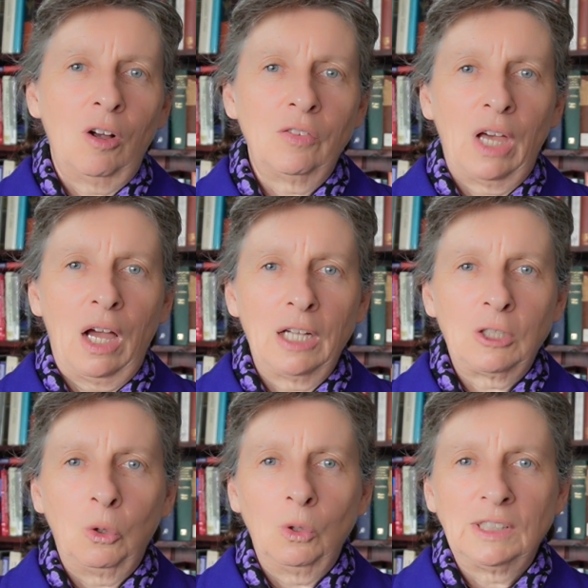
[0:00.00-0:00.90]
on the High
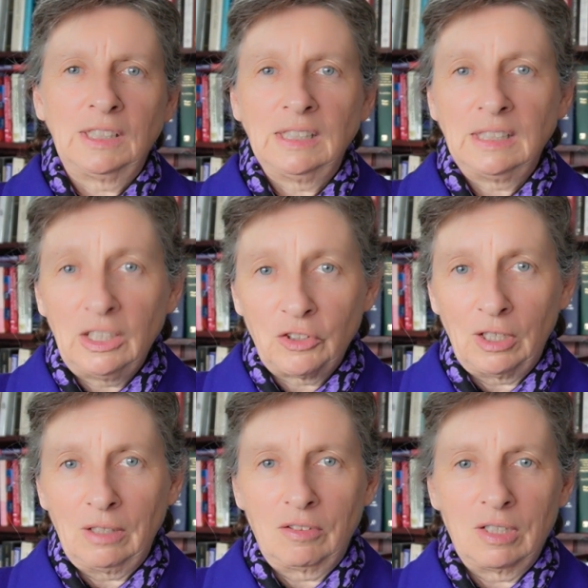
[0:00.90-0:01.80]
Court's
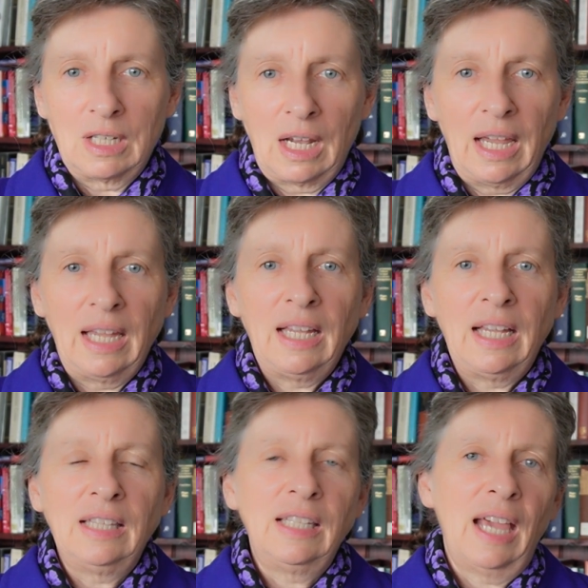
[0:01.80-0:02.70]
decision today in the